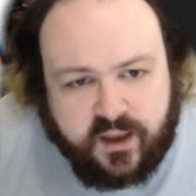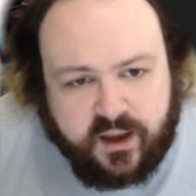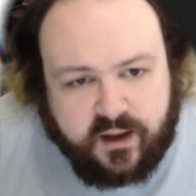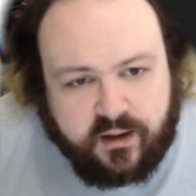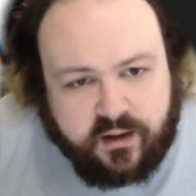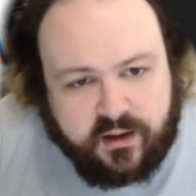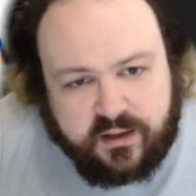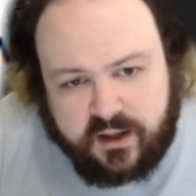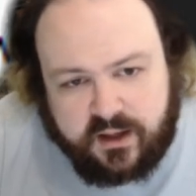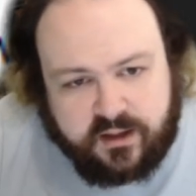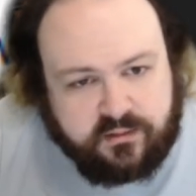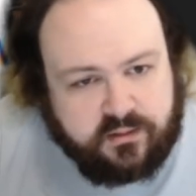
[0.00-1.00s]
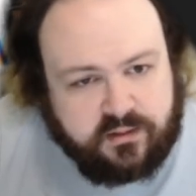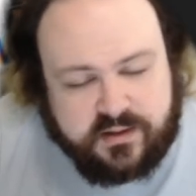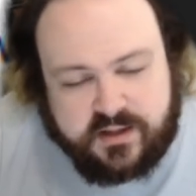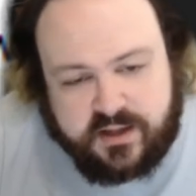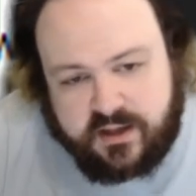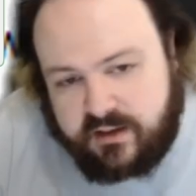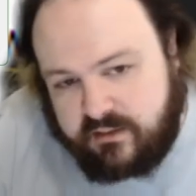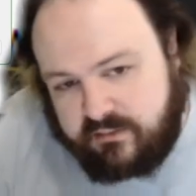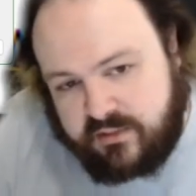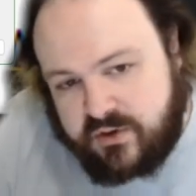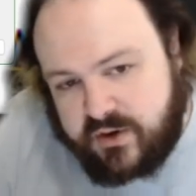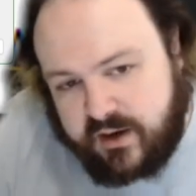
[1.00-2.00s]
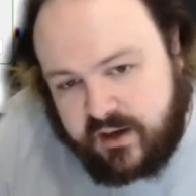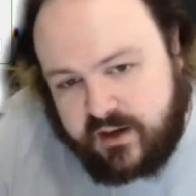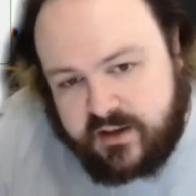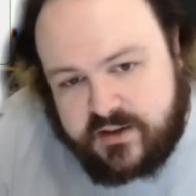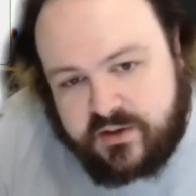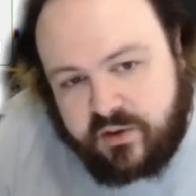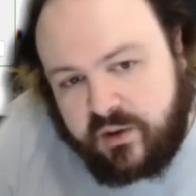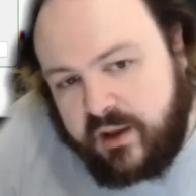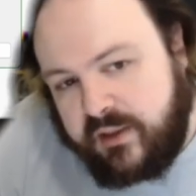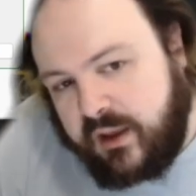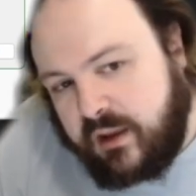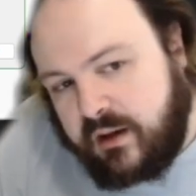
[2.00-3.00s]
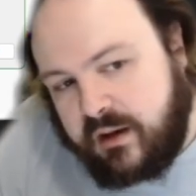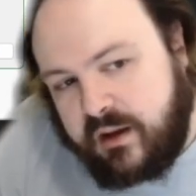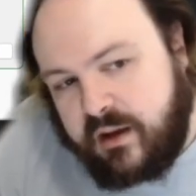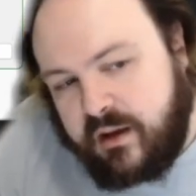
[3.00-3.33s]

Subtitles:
and then it'll say you're trying to uninstall, and then